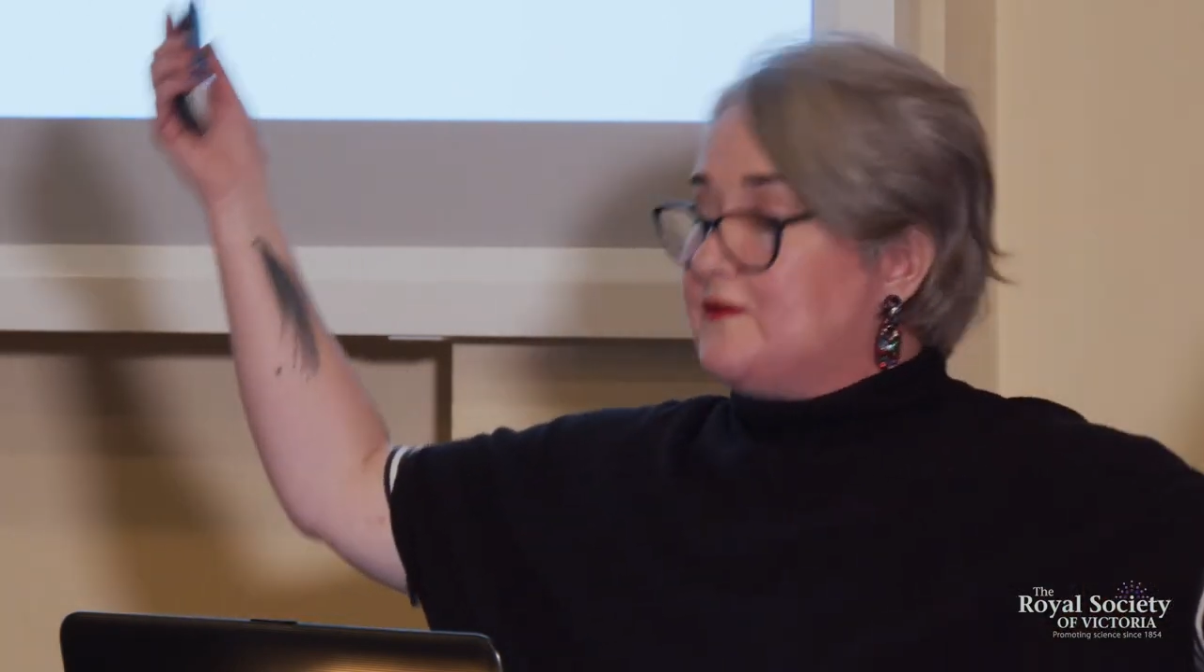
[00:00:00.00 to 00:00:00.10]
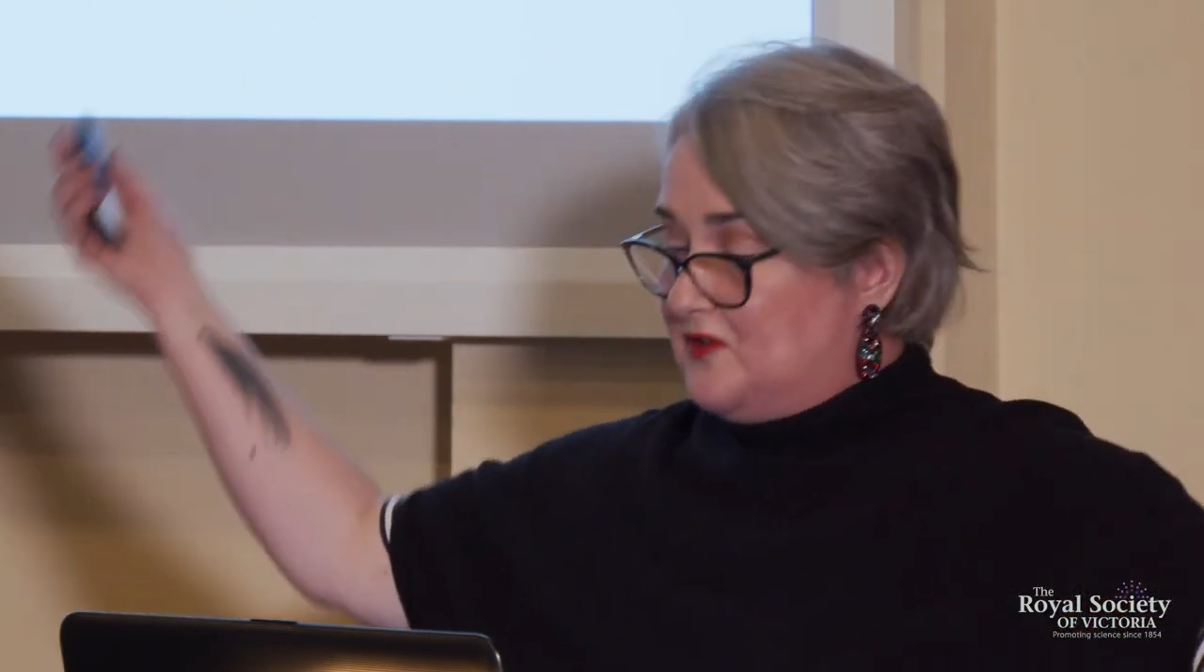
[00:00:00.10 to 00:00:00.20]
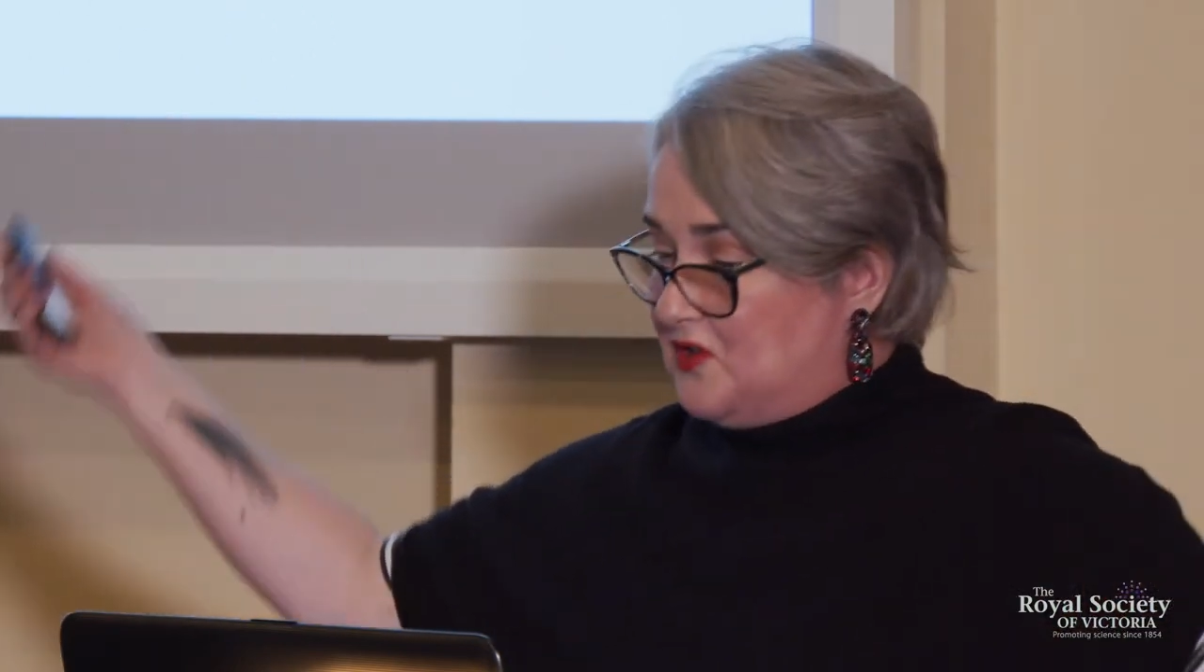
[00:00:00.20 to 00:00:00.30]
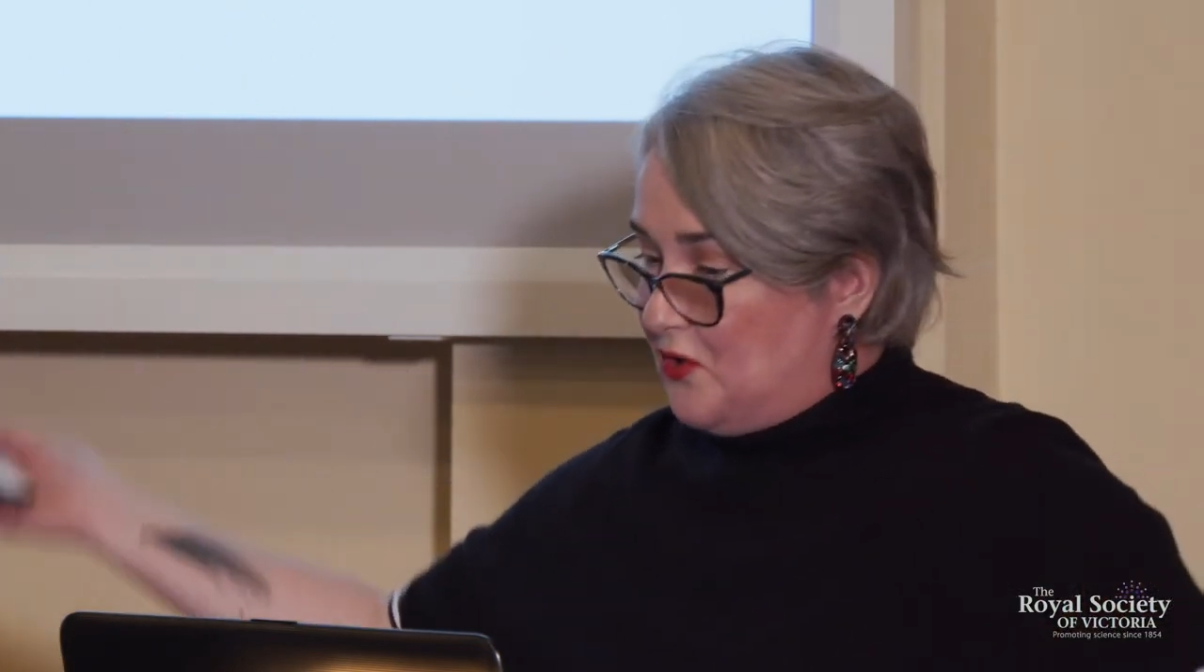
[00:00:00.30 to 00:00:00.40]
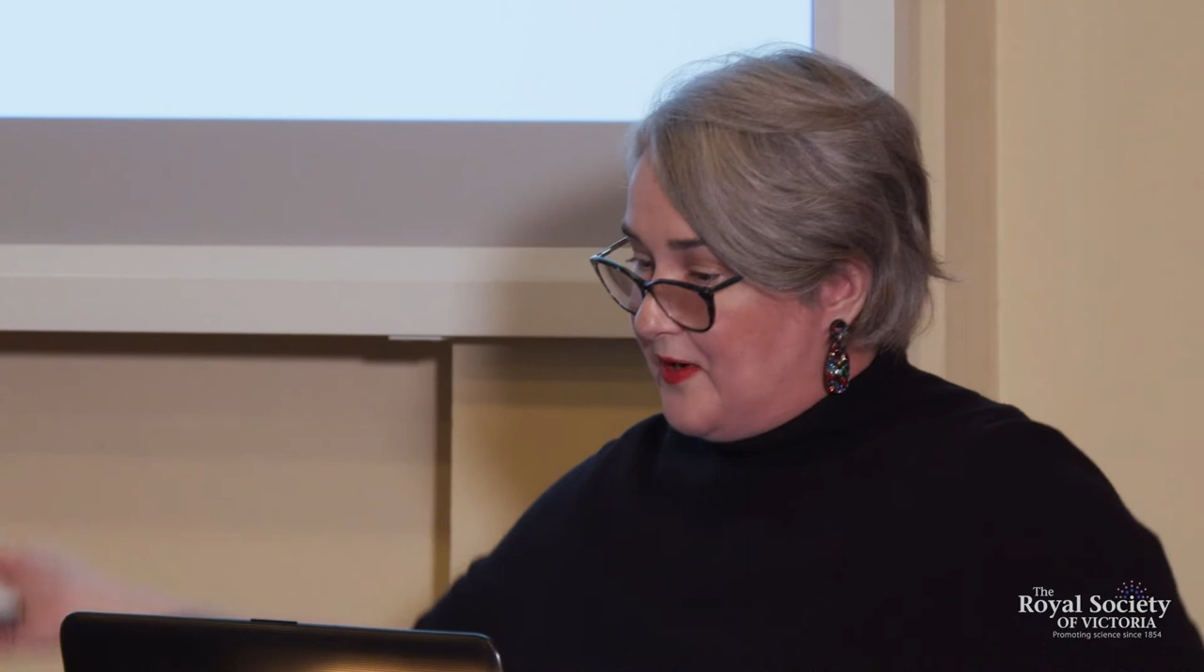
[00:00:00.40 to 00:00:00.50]

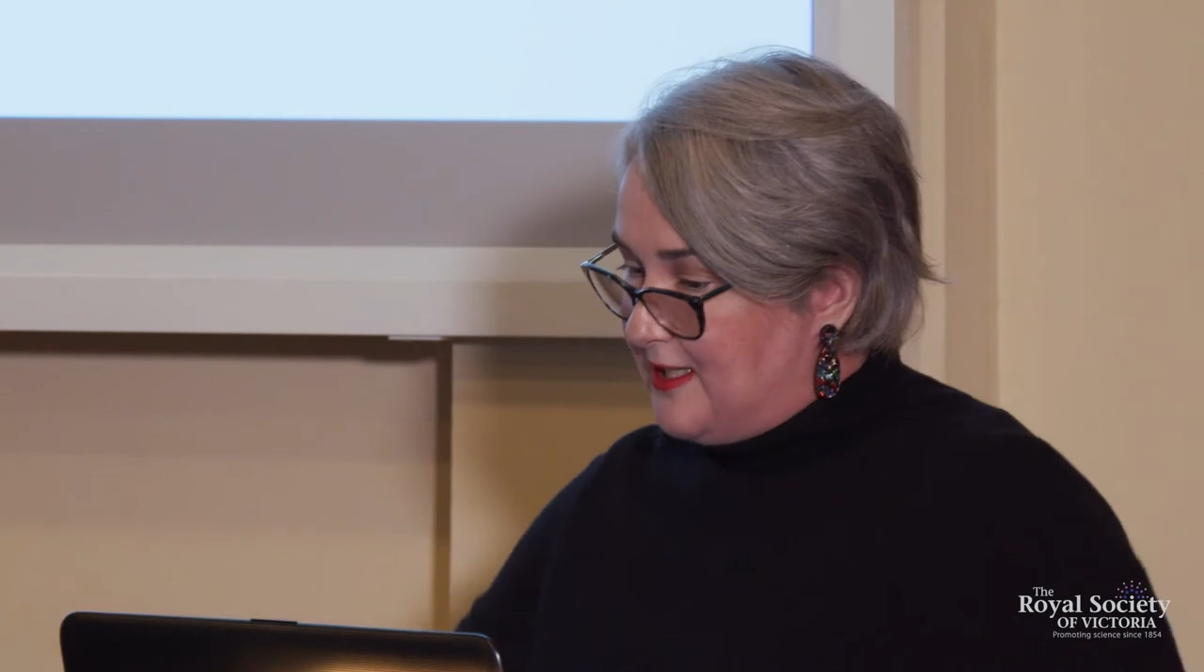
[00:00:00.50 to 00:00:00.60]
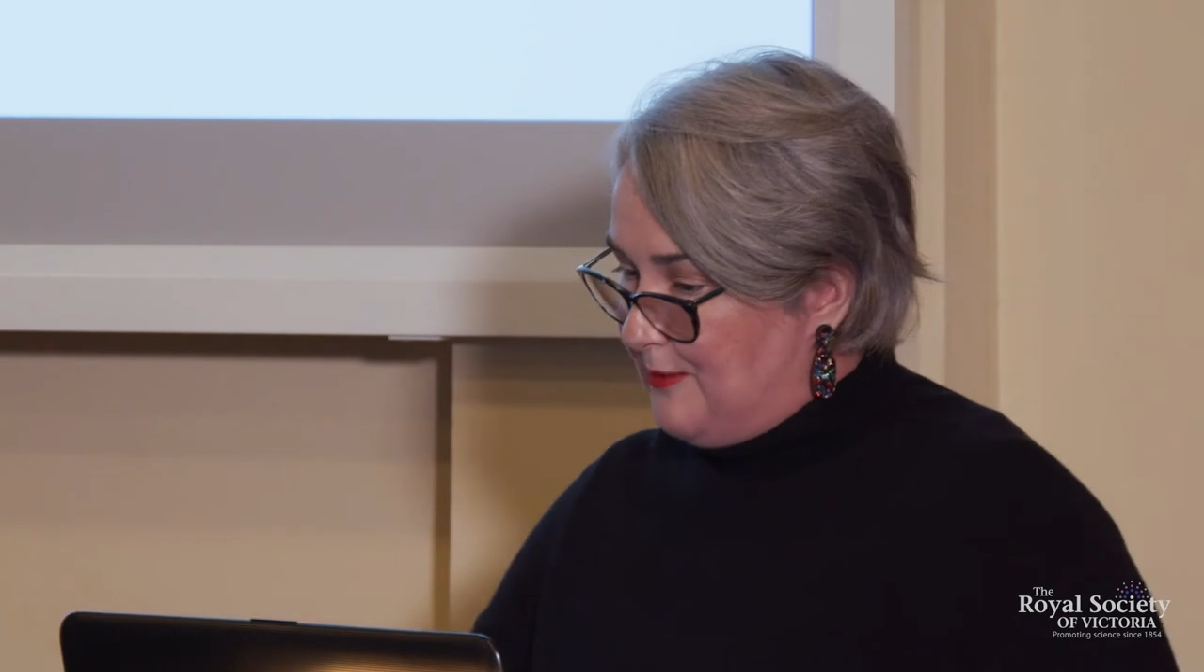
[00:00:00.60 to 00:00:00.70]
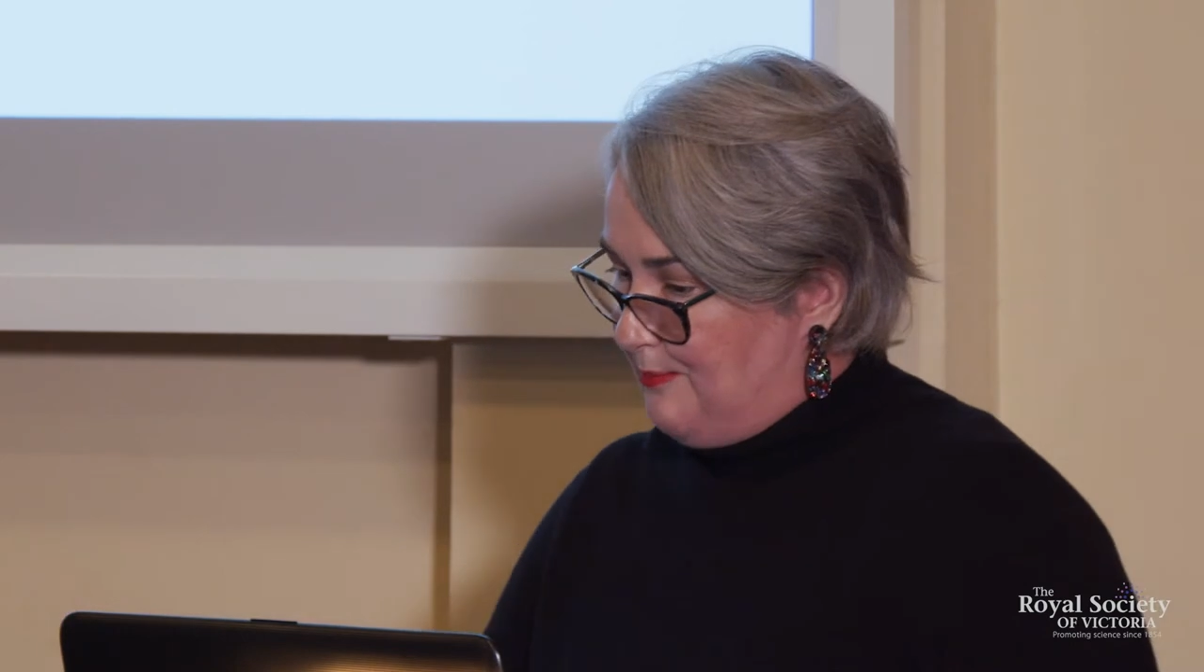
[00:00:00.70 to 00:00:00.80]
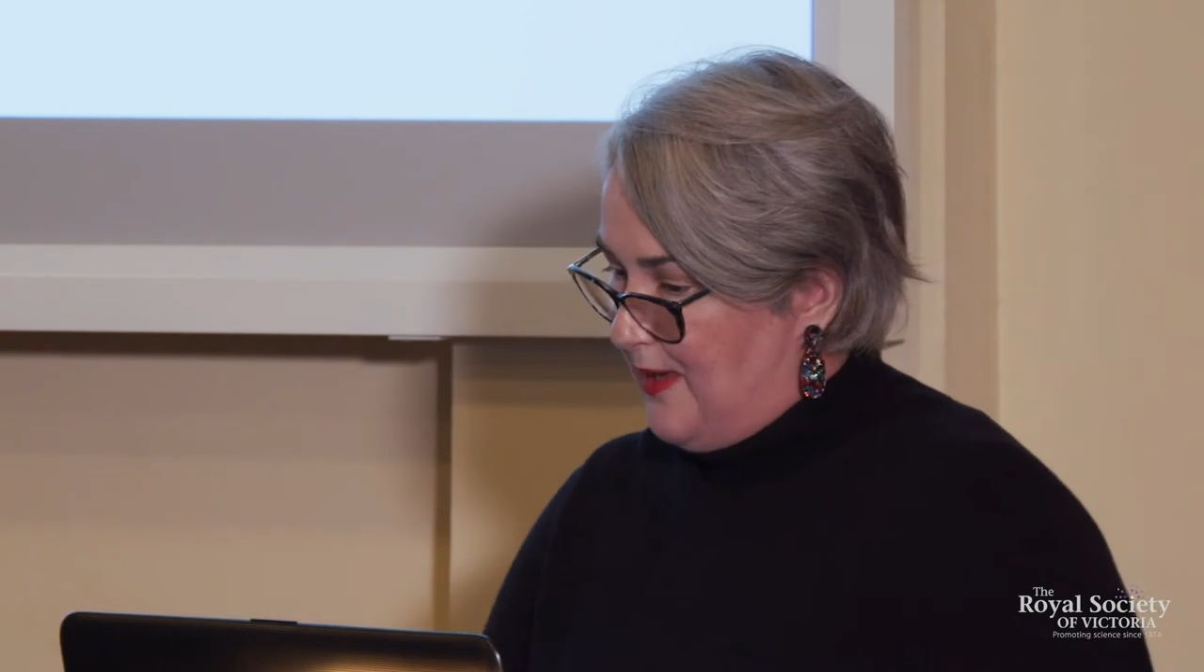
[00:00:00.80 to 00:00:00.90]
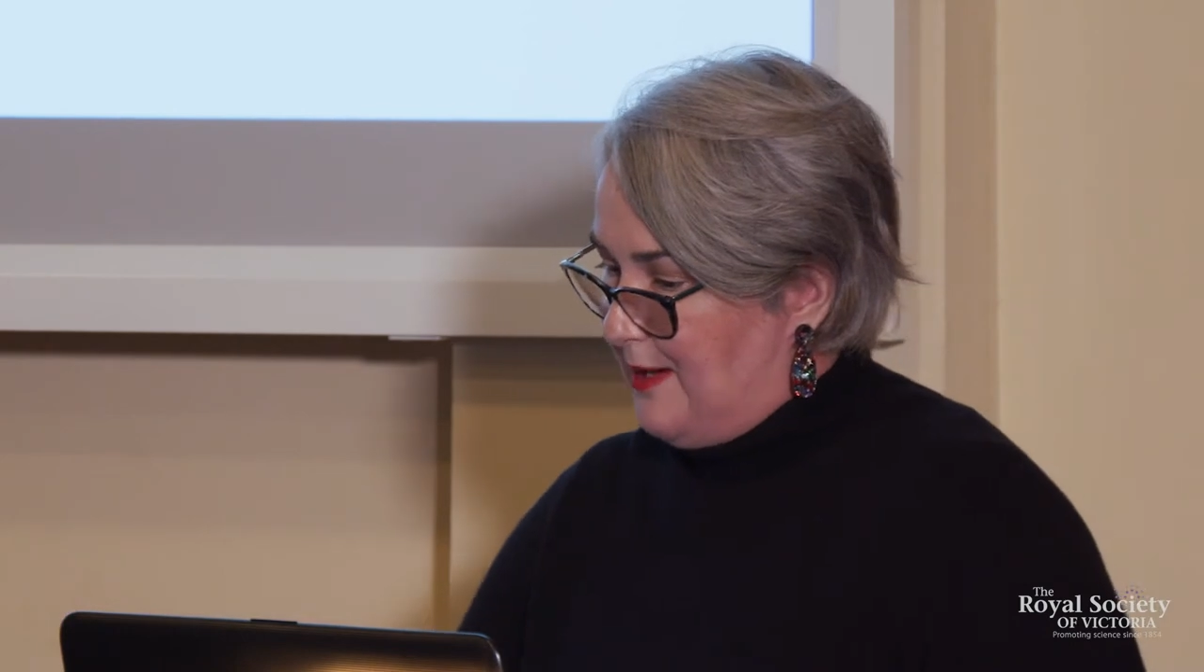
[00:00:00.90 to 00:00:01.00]
of
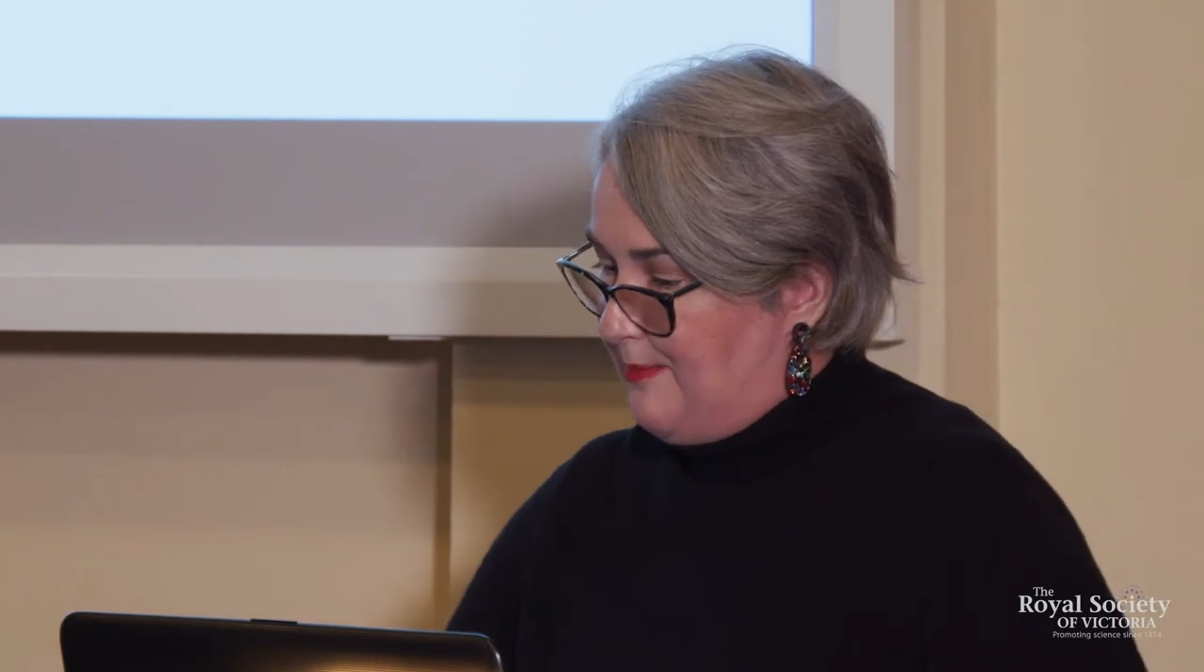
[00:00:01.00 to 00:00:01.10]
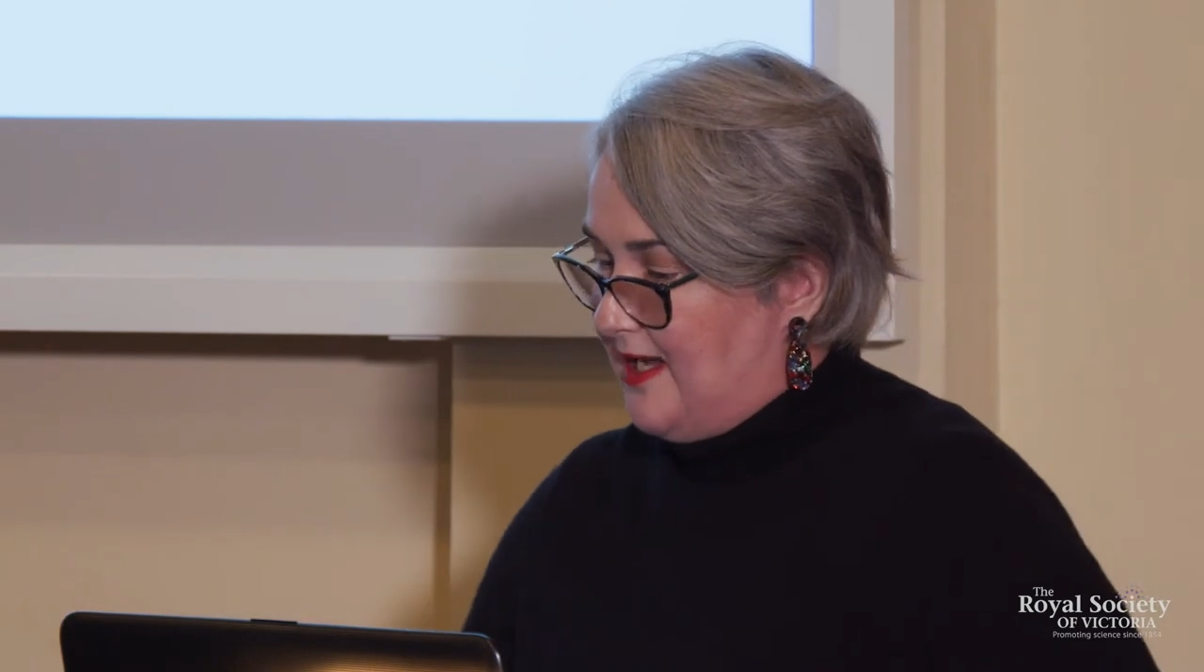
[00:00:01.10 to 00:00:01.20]
toilet paper